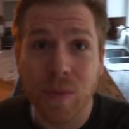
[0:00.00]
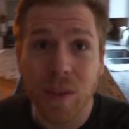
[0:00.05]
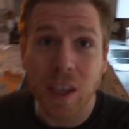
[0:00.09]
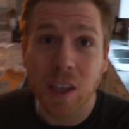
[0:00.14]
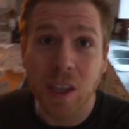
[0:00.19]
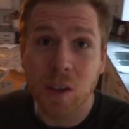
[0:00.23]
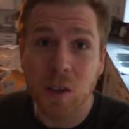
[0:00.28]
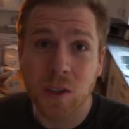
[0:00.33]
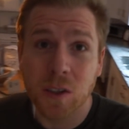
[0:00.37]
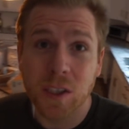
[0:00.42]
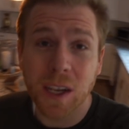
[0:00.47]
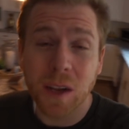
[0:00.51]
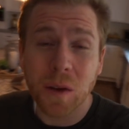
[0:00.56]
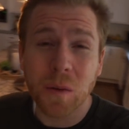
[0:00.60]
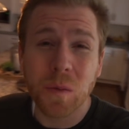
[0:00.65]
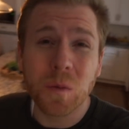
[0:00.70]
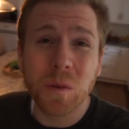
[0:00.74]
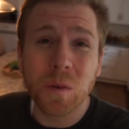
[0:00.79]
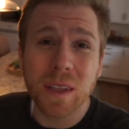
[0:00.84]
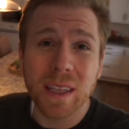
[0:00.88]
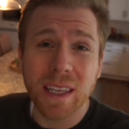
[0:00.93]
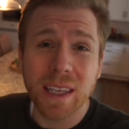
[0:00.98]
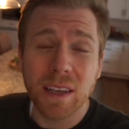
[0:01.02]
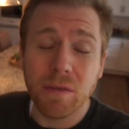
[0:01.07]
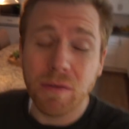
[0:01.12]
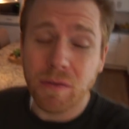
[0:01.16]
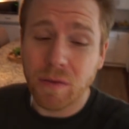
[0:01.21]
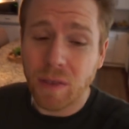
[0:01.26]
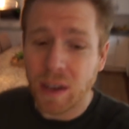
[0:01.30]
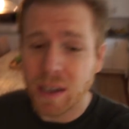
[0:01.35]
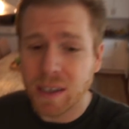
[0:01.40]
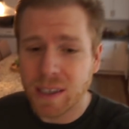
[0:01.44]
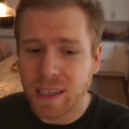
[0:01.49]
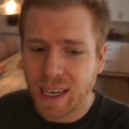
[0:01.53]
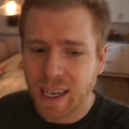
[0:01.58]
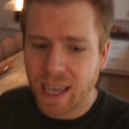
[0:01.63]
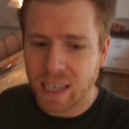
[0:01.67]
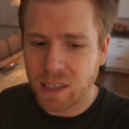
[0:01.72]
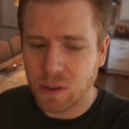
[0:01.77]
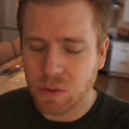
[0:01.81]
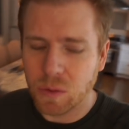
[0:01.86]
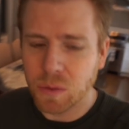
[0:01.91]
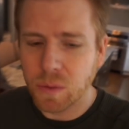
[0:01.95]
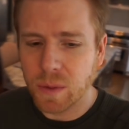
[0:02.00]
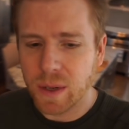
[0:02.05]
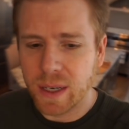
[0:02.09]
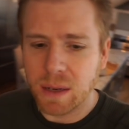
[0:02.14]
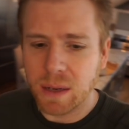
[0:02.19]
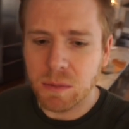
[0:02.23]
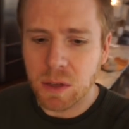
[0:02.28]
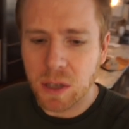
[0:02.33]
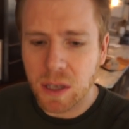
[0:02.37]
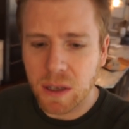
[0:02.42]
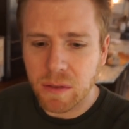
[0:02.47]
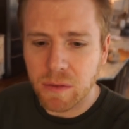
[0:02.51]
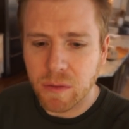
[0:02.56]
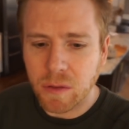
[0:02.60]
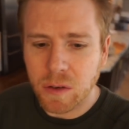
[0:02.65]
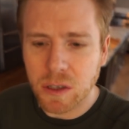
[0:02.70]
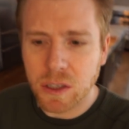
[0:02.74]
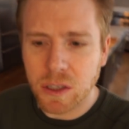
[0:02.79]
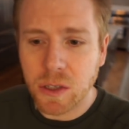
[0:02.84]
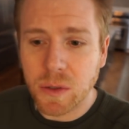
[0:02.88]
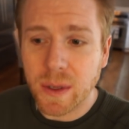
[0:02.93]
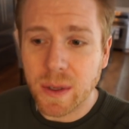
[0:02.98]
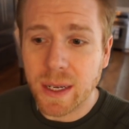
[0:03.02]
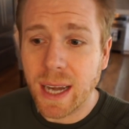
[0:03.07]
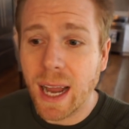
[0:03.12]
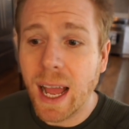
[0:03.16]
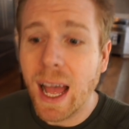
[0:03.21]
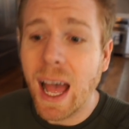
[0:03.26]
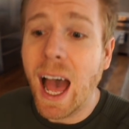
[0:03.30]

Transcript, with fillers: It looks like a really fun casual read. I'm looking forward to it.